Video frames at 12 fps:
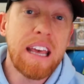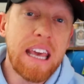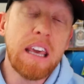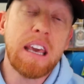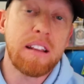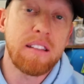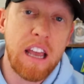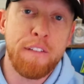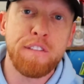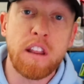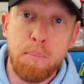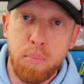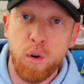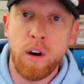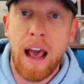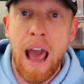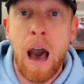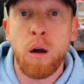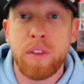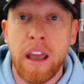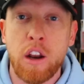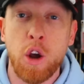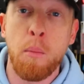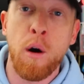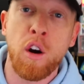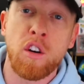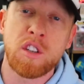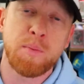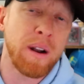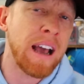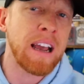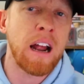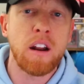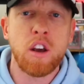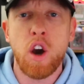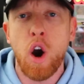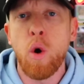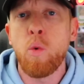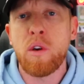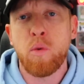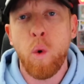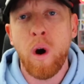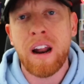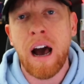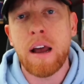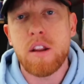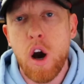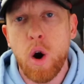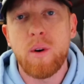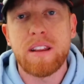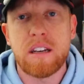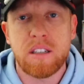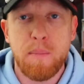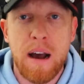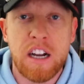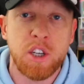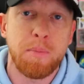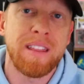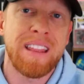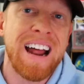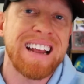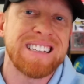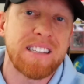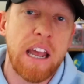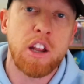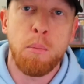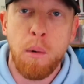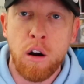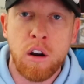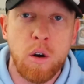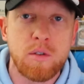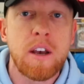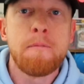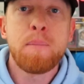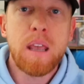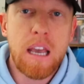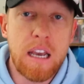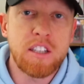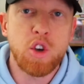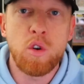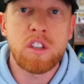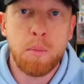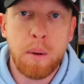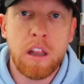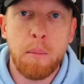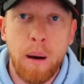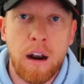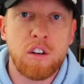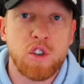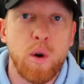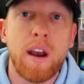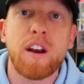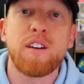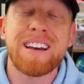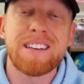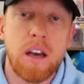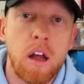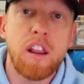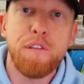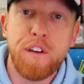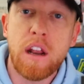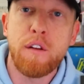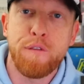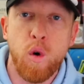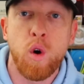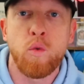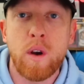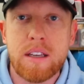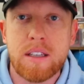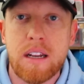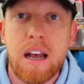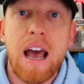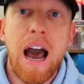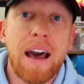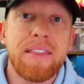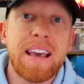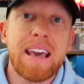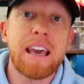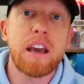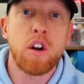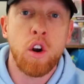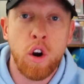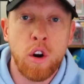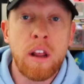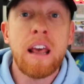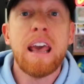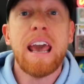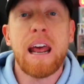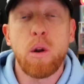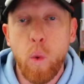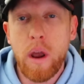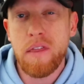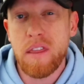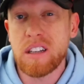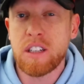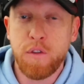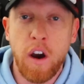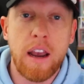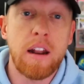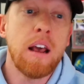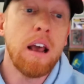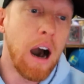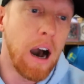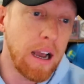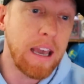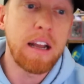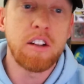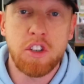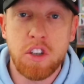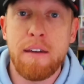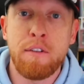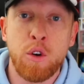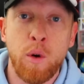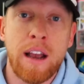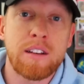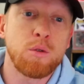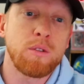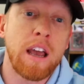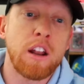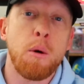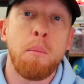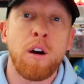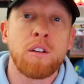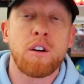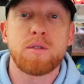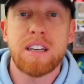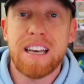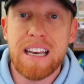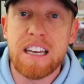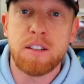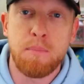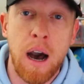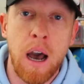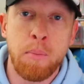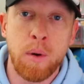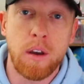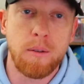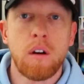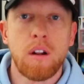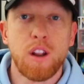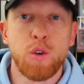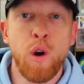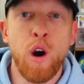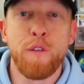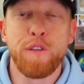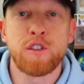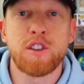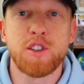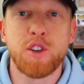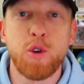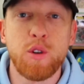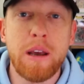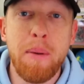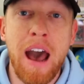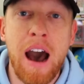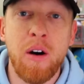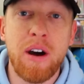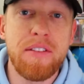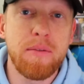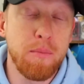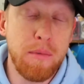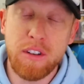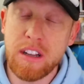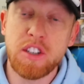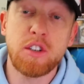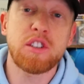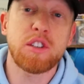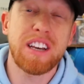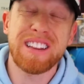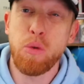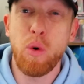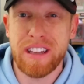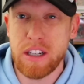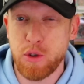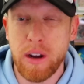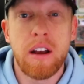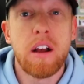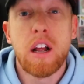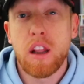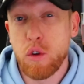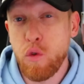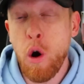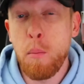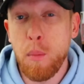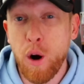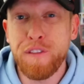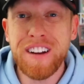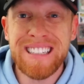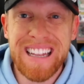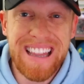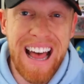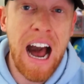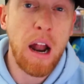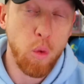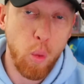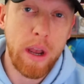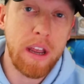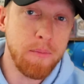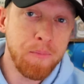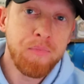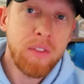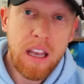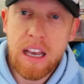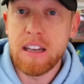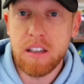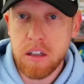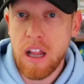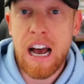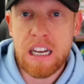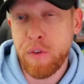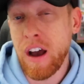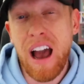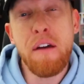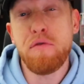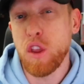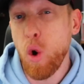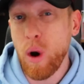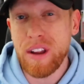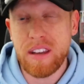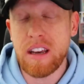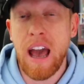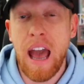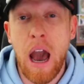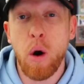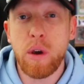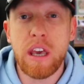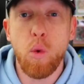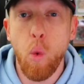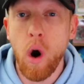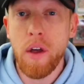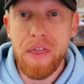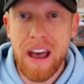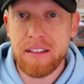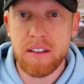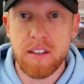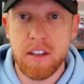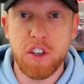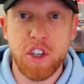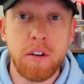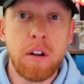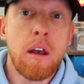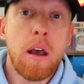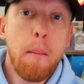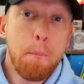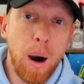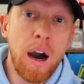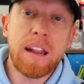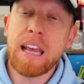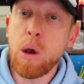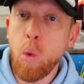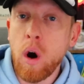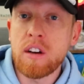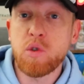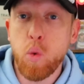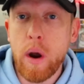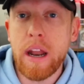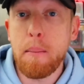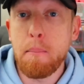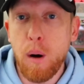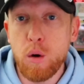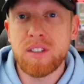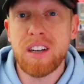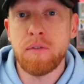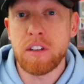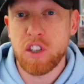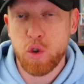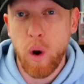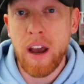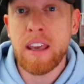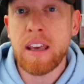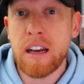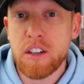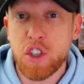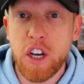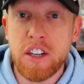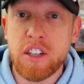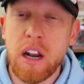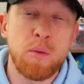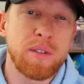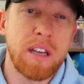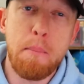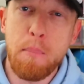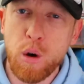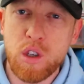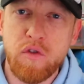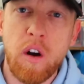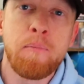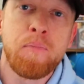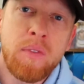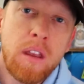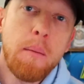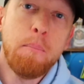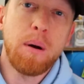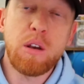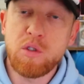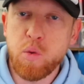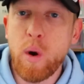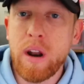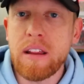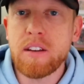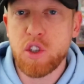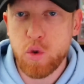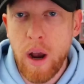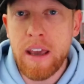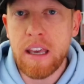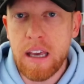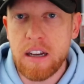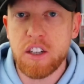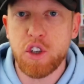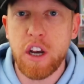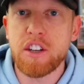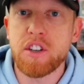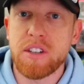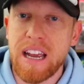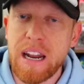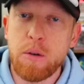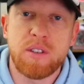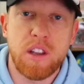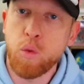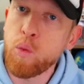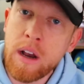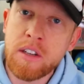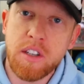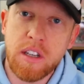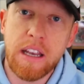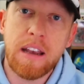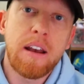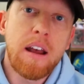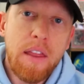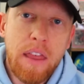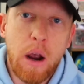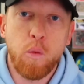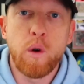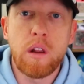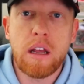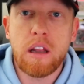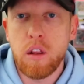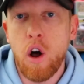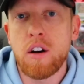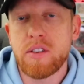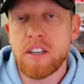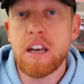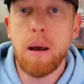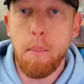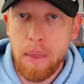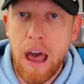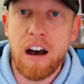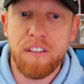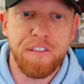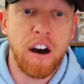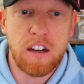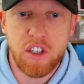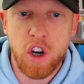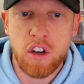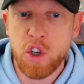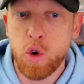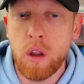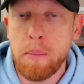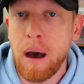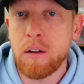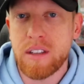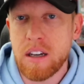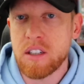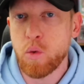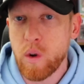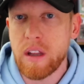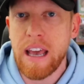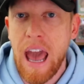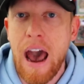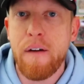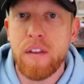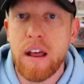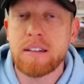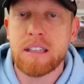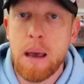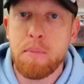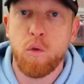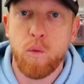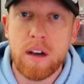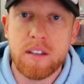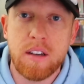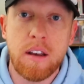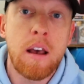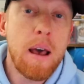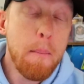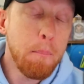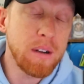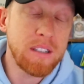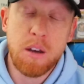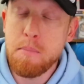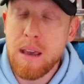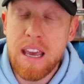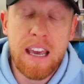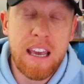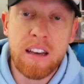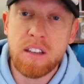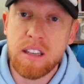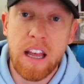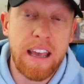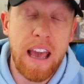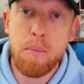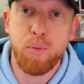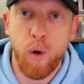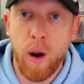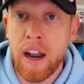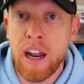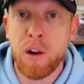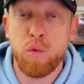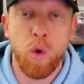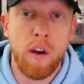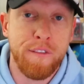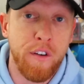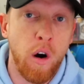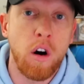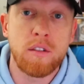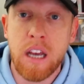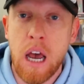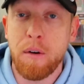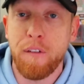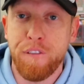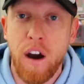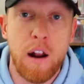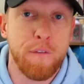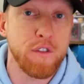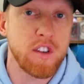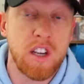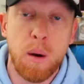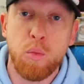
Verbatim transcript: he can definitely put out Daniel Marcos. But I got to go with what I know in this matchup, and that is Daniel Marcos is going to be the better striker. He is undefeated for a reason. I think he can hurt and win this fight against Davy Grant. So Daniel Marcos is my pick. Lerone versus Culibao, and let's just get the one thing straight. Lerone Murphy did not win his last fight. I have no idea how he won that decision, but he was winning most of the striking exchange. I don't want to say most of them, but he was winning striking exchanges, and it was the wrestling that really lost him that fight. Josh Culibao doesn't really have that type of wrestling, but to me, he is like a Brandon Royval type of fighter. For some